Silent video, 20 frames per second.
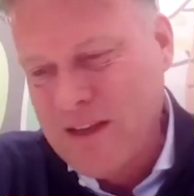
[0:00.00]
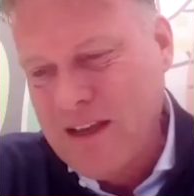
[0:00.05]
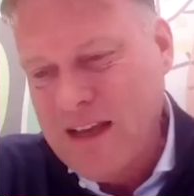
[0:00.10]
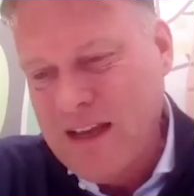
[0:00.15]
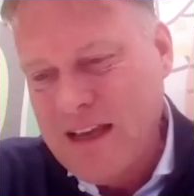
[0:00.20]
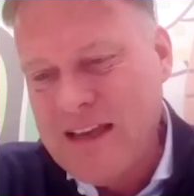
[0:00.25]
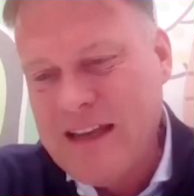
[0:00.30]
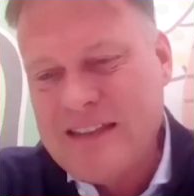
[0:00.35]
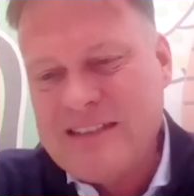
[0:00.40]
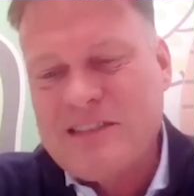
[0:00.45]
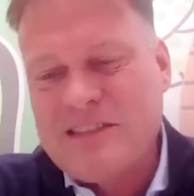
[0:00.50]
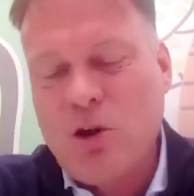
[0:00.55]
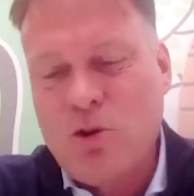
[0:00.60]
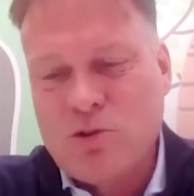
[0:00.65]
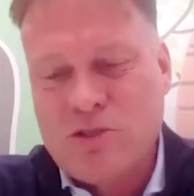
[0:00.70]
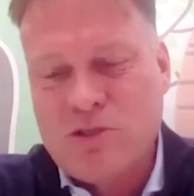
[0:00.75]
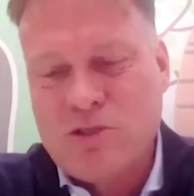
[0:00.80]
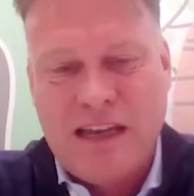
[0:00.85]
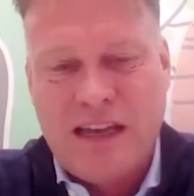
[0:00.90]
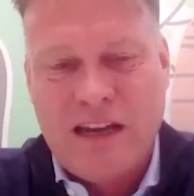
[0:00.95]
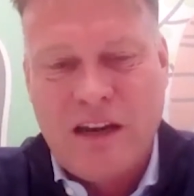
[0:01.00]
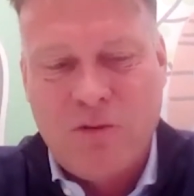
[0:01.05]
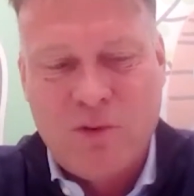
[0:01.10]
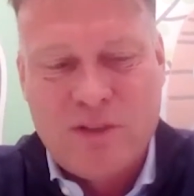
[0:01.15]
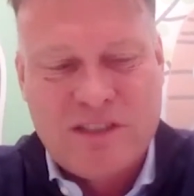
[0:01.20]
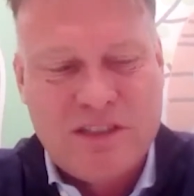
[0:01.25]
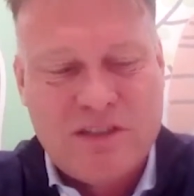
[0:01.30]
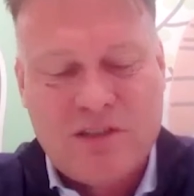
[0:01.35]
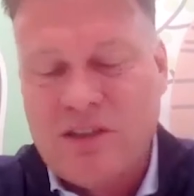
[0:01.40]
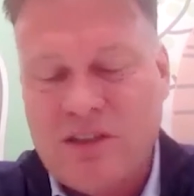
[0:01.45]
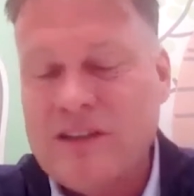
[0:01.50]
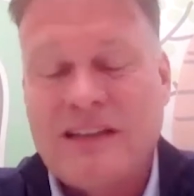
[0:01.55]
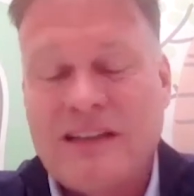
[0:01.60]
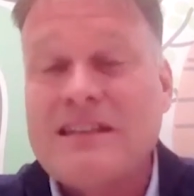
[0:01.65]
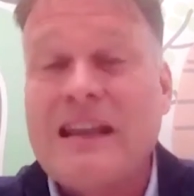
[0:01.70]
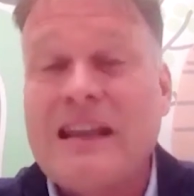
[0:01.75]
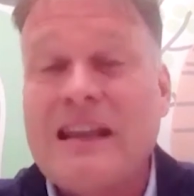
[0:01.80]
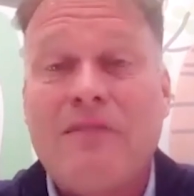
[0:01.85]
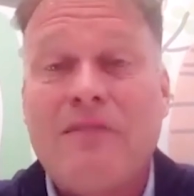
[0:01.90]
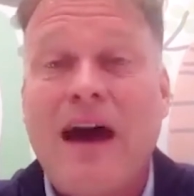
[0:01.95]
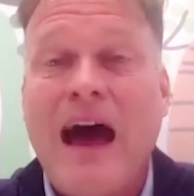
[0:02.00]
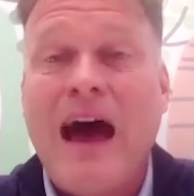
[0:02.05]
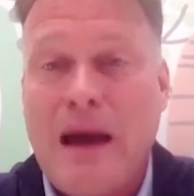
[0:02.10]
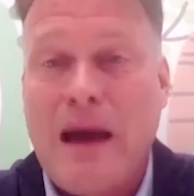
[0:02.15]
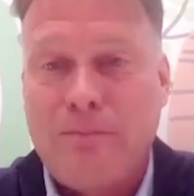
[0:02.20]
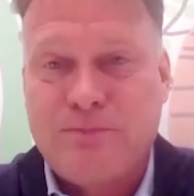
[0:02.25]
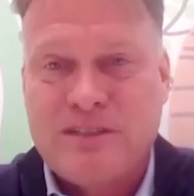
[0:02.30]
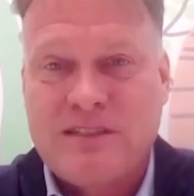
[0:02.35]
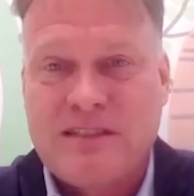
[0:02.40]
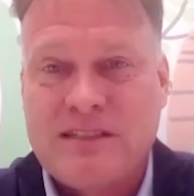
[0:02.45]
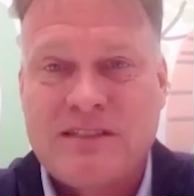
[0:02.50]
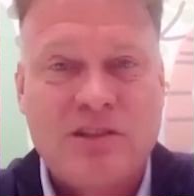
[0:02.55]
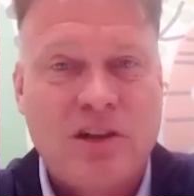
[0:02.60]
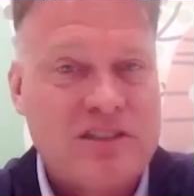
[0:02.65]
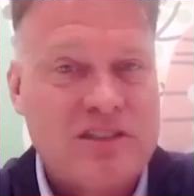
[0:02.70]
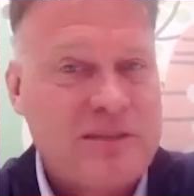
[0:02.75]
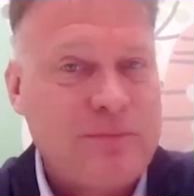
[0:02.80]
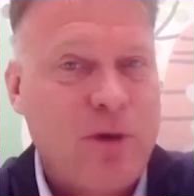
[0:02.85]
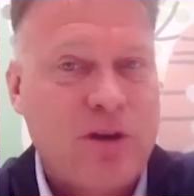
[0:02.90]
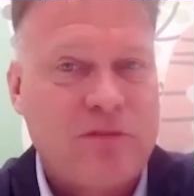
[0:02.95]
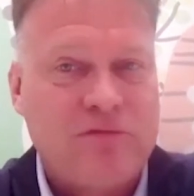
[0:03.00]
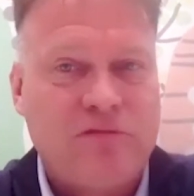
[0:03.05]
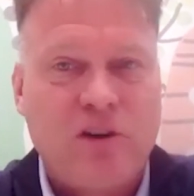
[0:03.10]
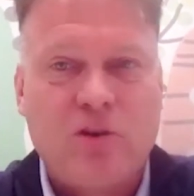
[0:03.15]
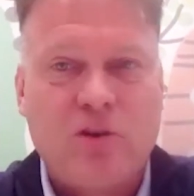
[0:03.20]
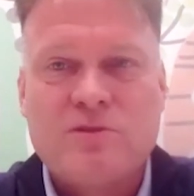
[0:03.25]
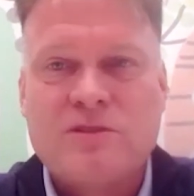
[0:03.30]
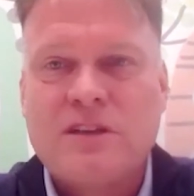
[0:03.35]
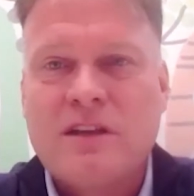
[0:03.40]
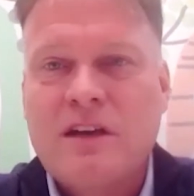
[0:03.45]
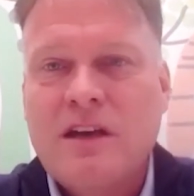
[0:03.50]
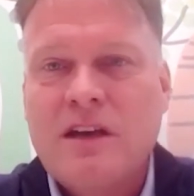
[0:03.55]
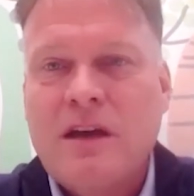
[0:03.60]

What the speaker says: it is those kind of which doesn't have apps. It's not smartphones.